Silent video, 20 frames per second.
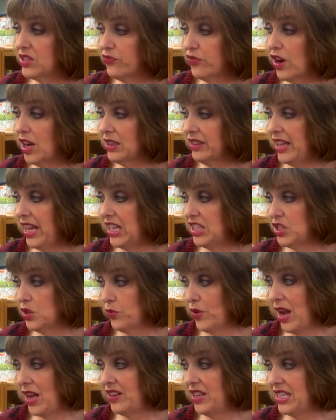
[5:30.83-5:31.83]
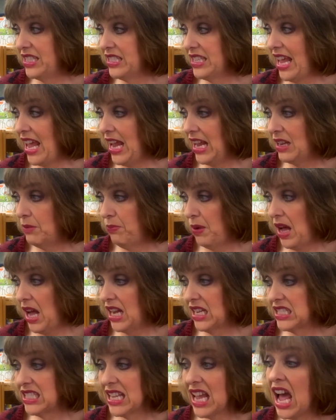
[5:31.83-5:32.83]
front legs around his egg
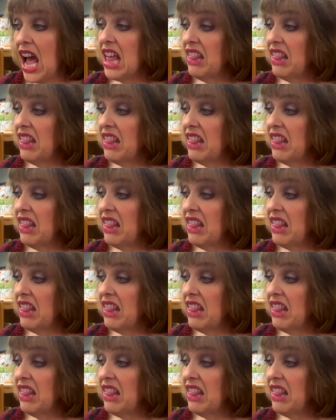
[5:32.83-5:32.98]
box.